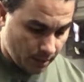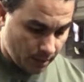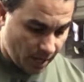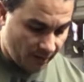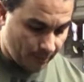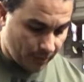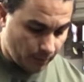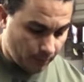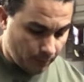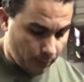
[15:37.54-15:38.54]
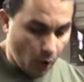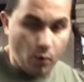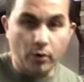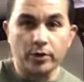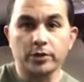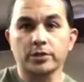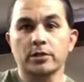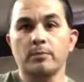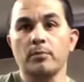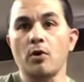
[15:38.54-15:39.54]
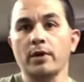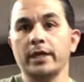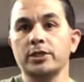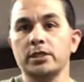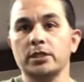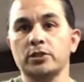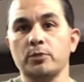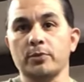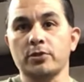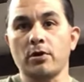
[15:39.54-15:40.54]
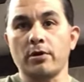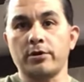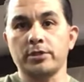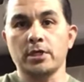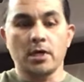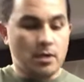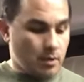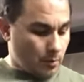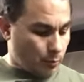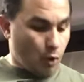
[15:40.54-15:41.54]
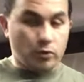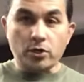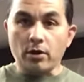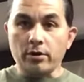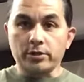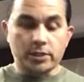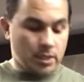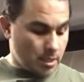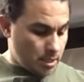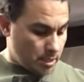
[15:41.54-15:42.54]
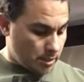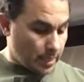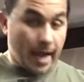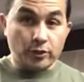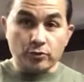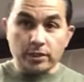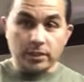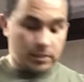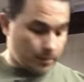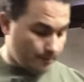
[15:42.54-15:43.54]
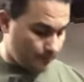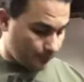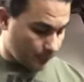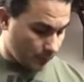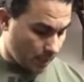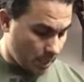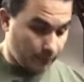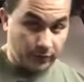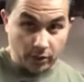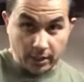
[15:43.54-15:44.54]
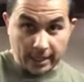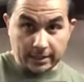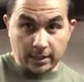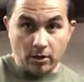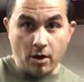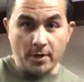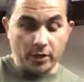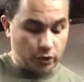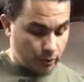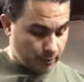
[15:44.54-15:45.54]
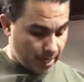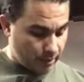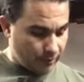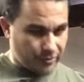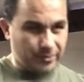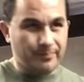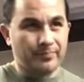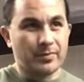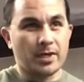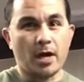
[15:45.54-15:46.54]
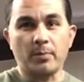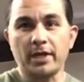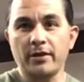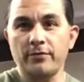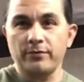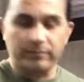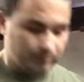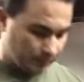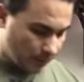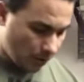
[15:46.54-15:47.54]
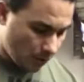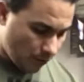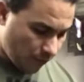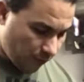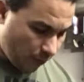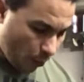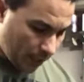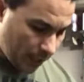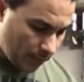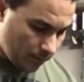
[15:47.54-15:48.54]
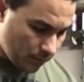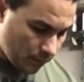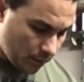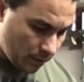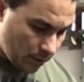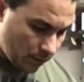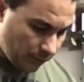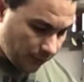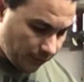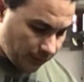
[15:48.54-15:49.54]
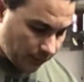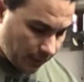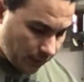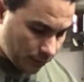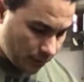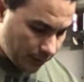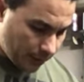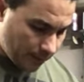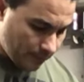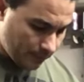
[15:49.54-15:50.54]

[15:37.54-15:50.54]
I've built blowers, blown engines, supercharged, pro-charged, nitrous. If you, like I said, on my YouTube channel, there's, I believe, 40, 50 videos on there.